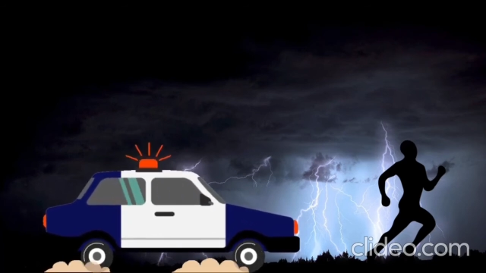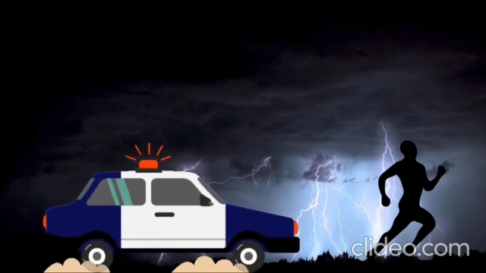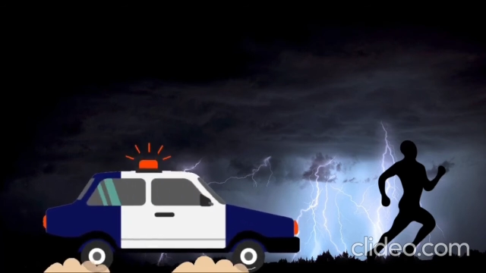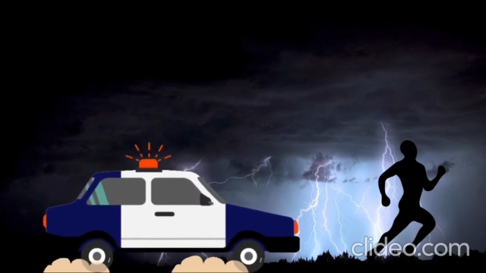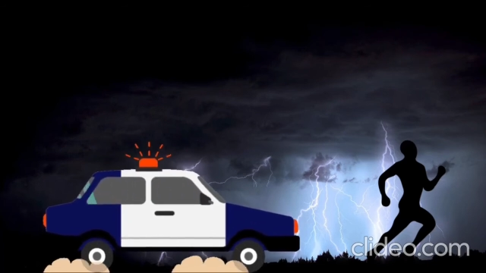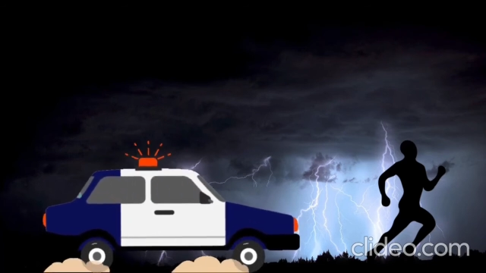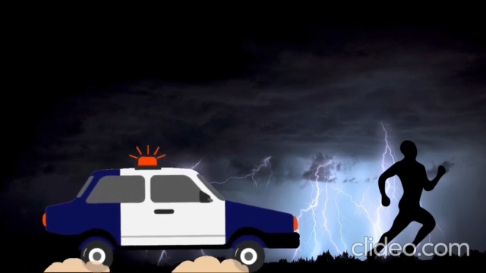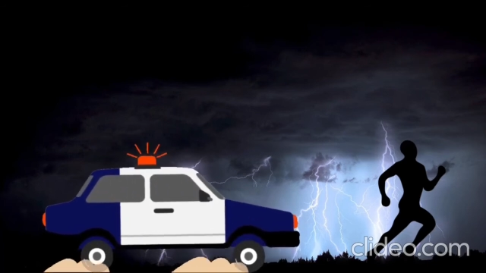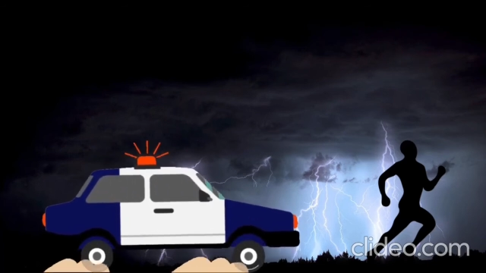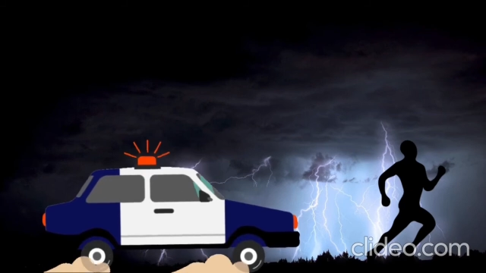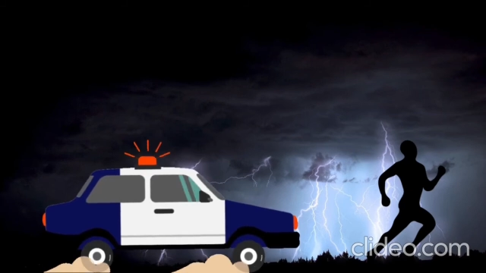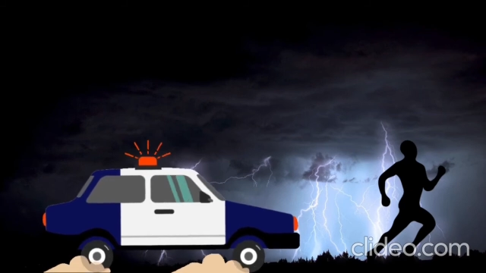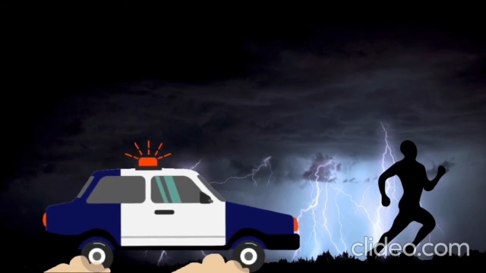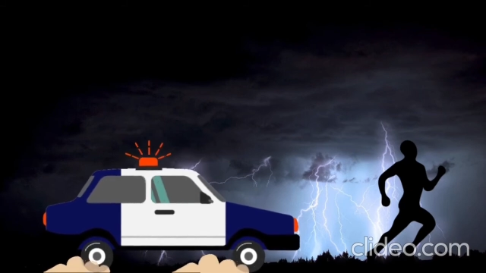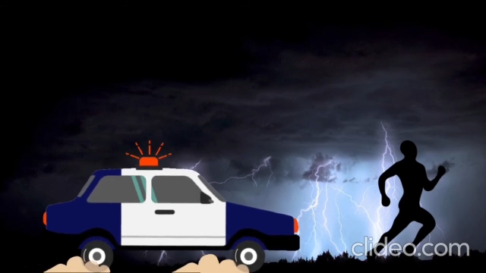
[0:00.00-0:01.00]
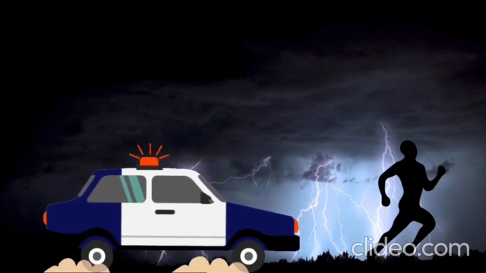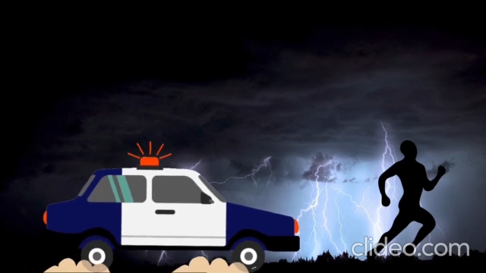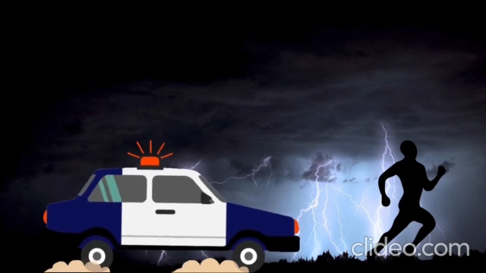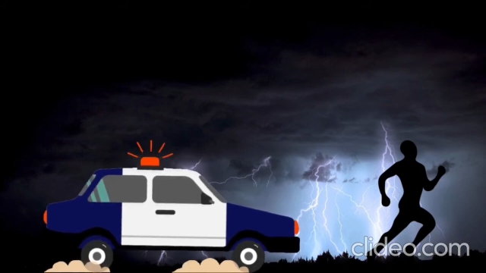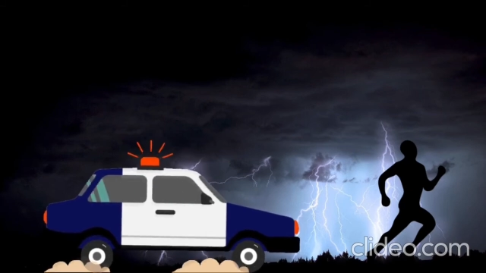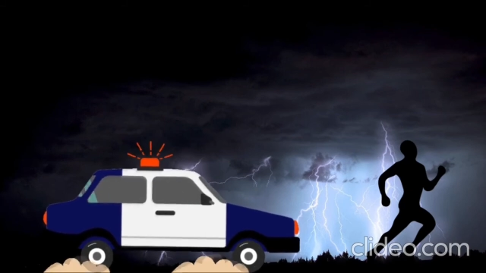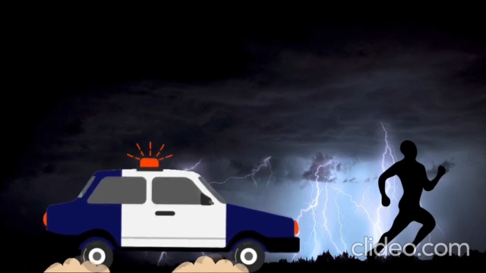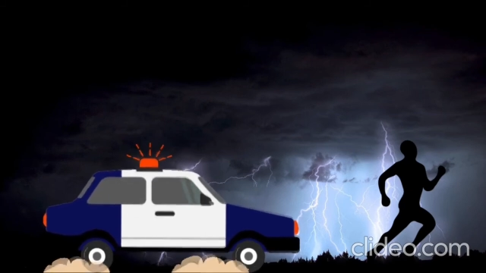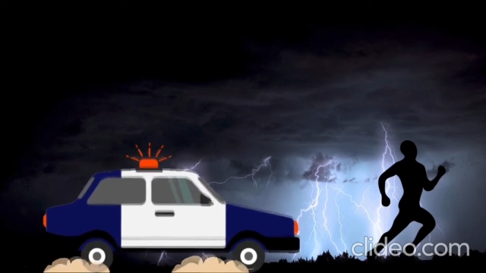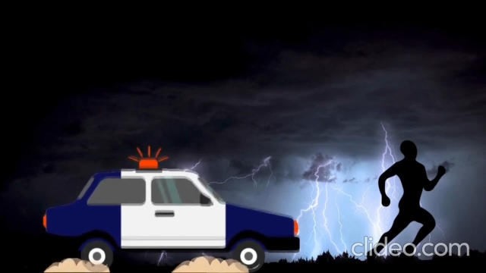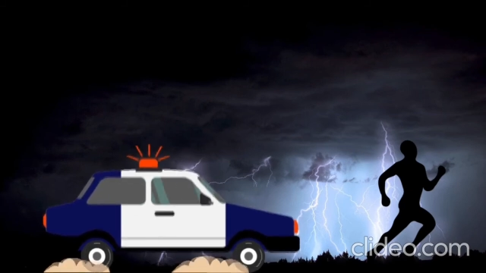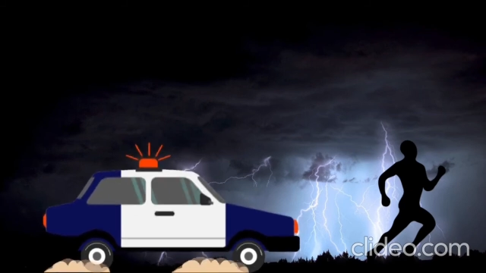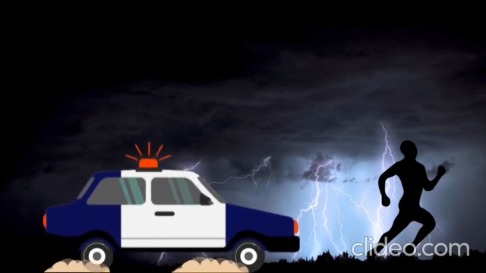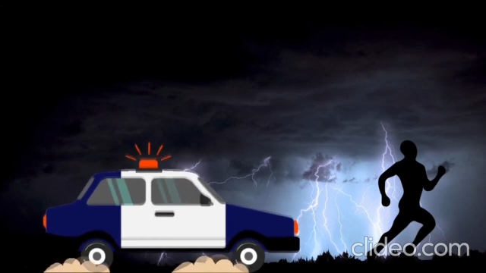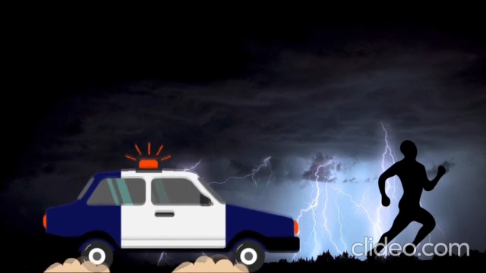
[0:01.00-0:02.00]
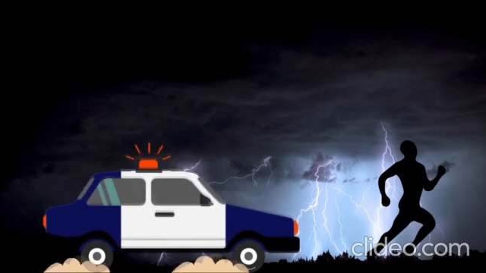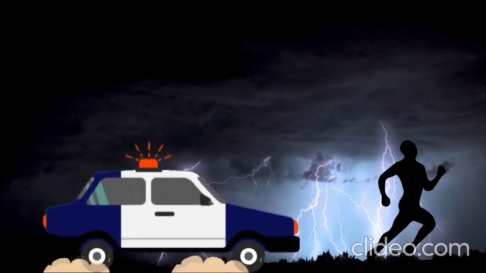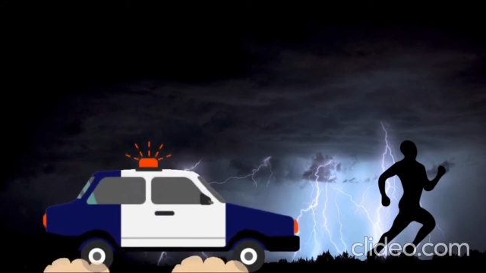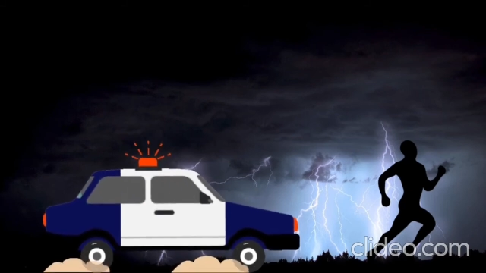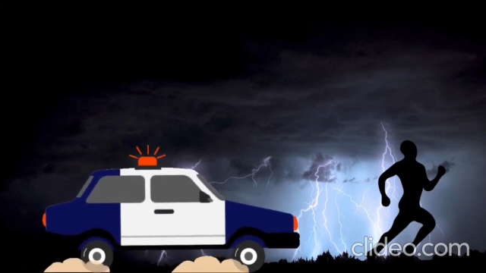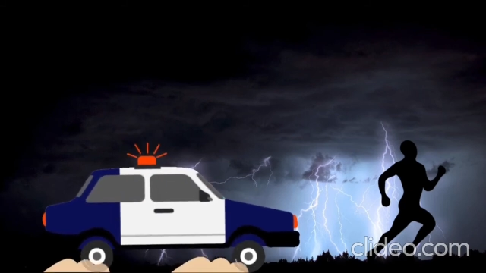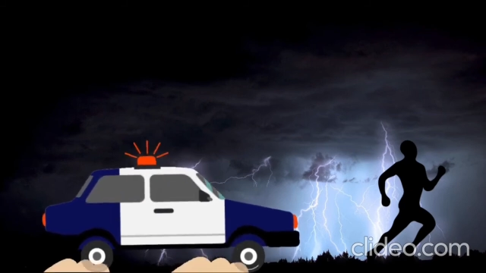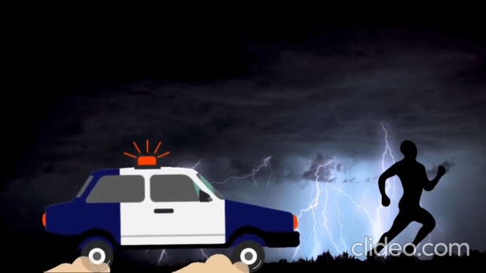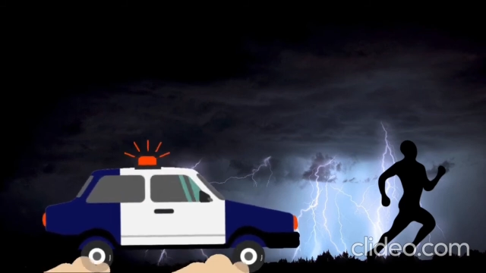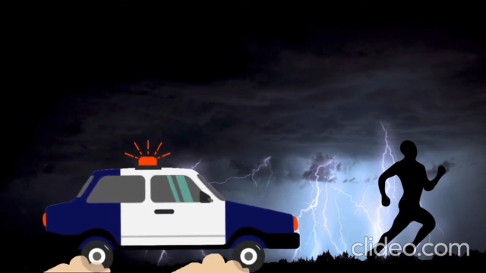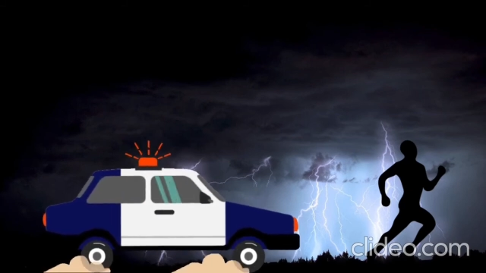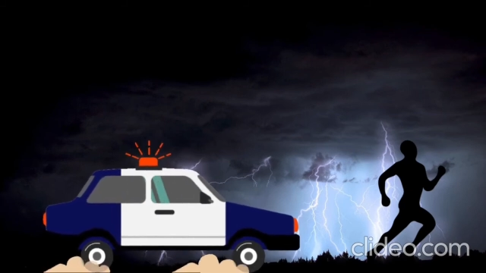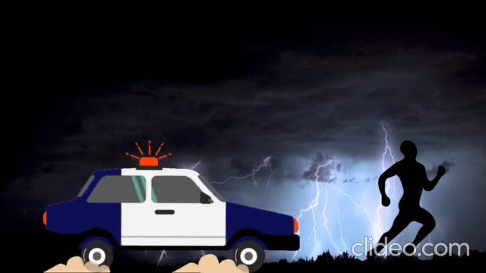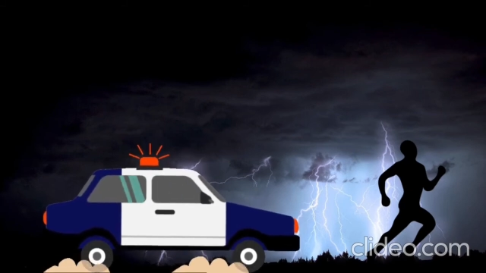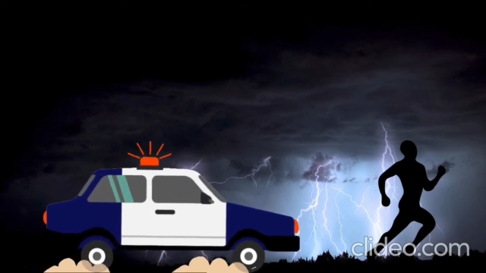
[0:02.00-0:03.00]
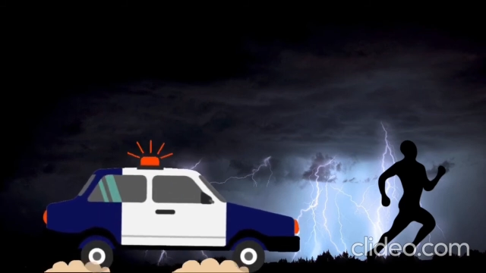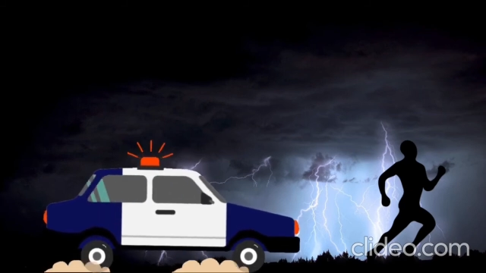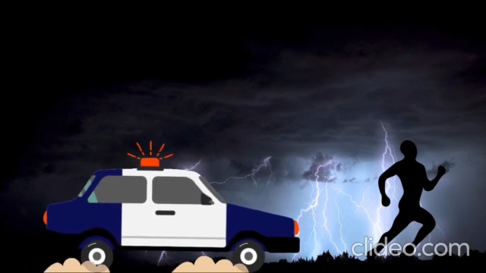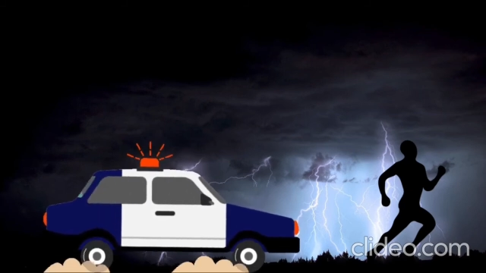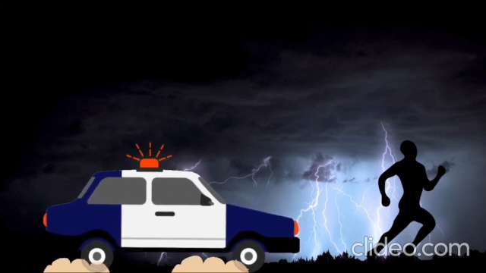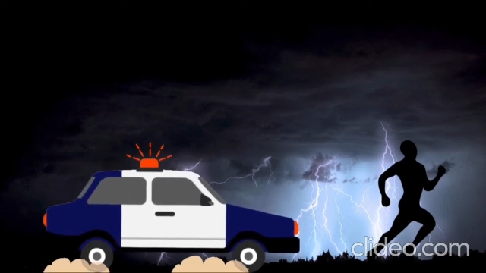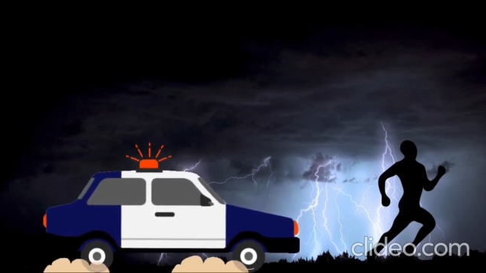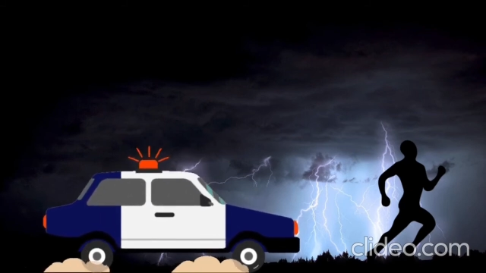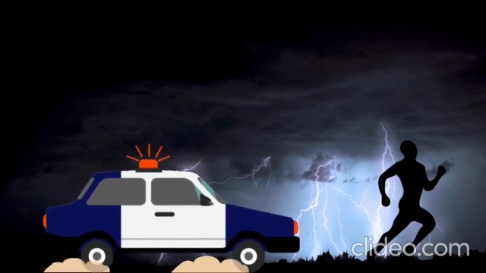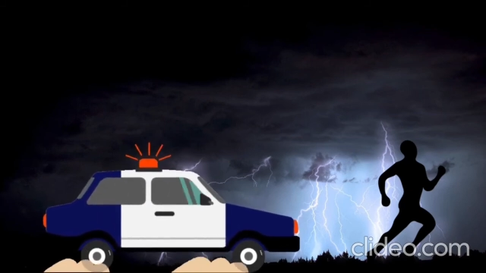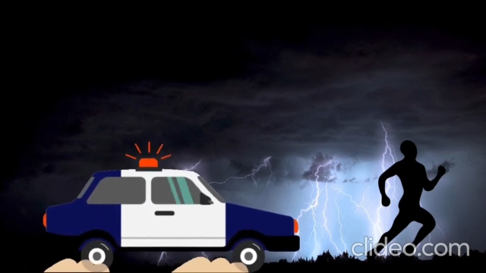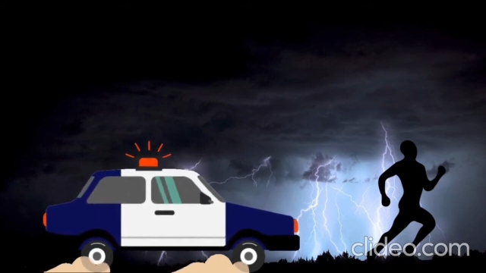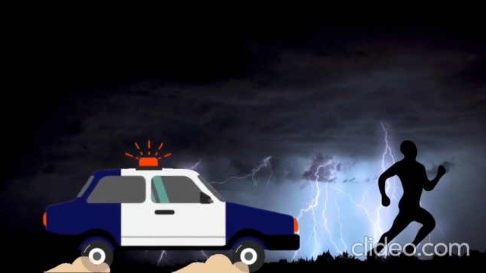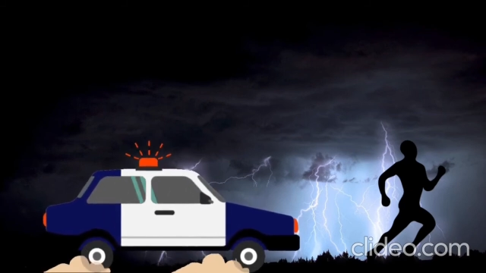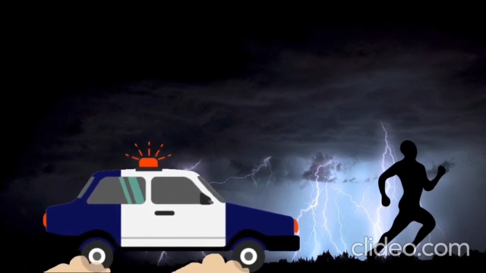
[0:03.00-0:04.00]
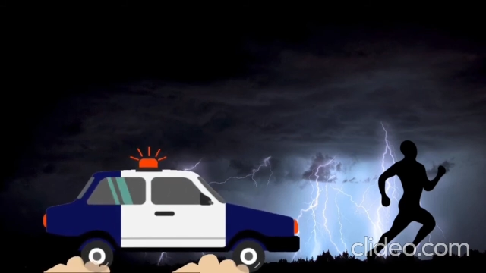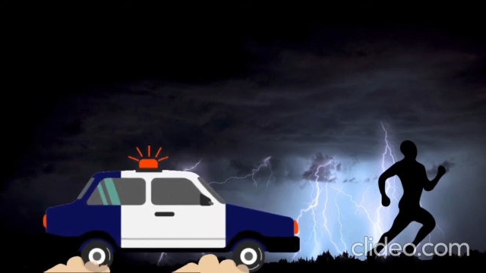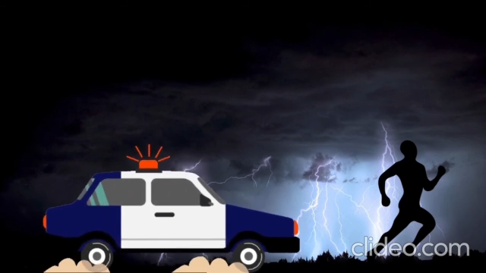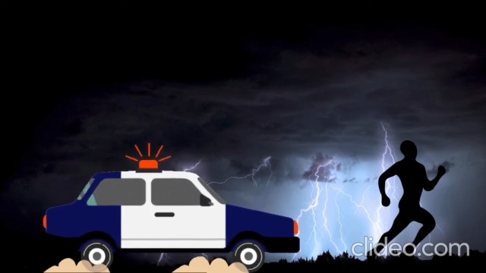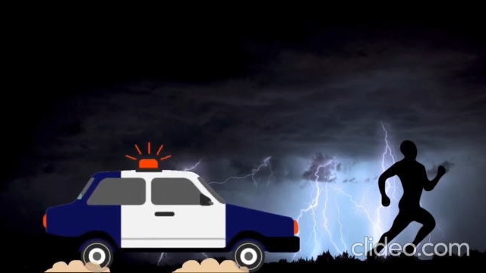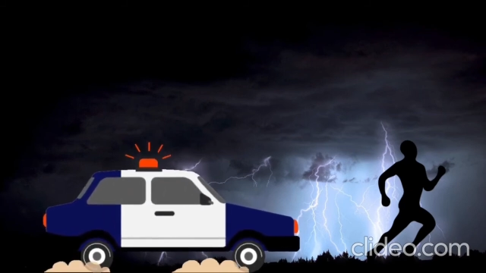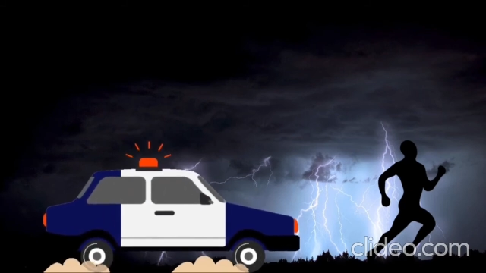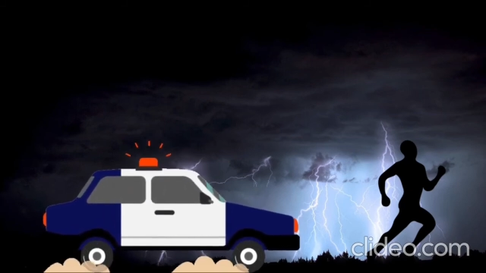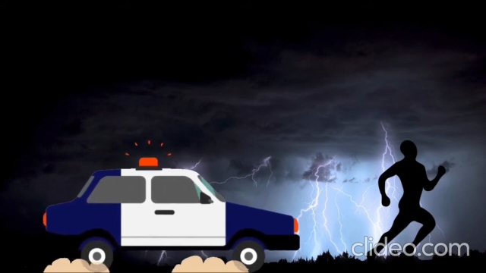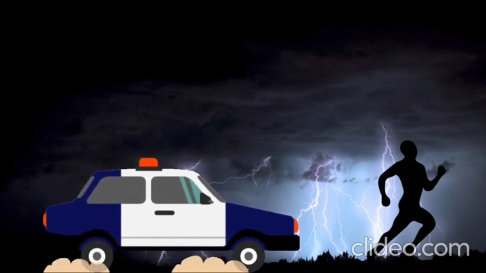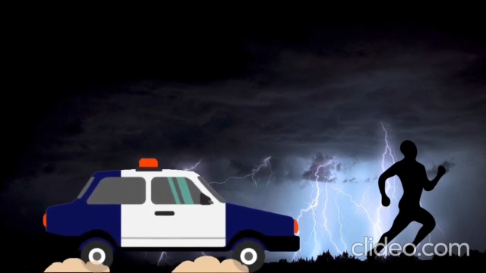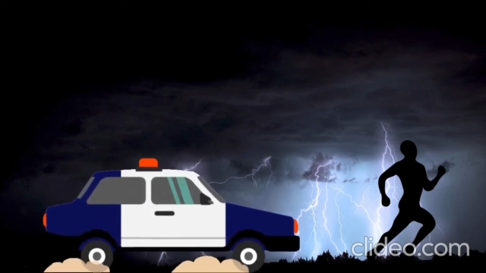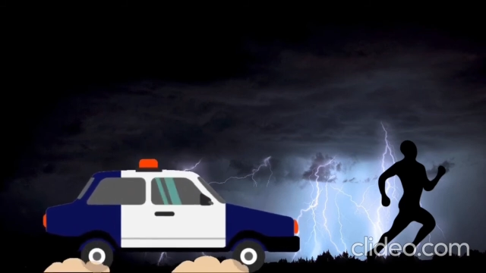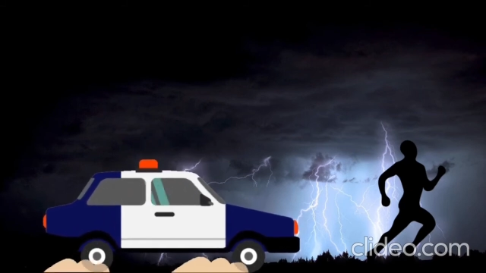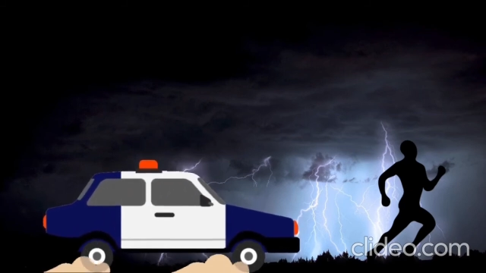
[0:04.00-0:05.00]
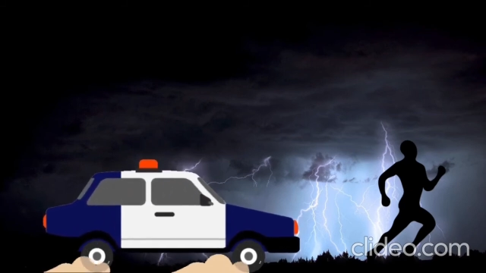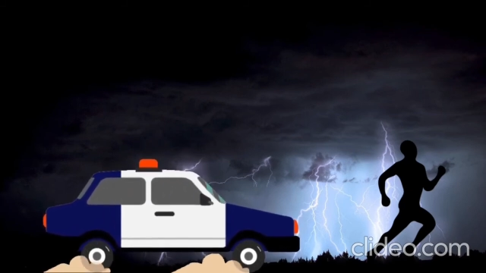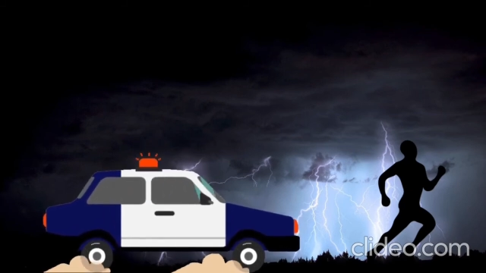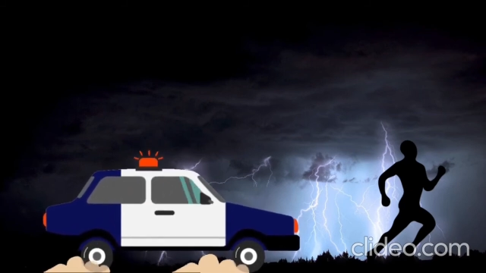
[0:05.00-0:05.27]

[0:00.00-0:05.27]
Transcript: (no speaker visible)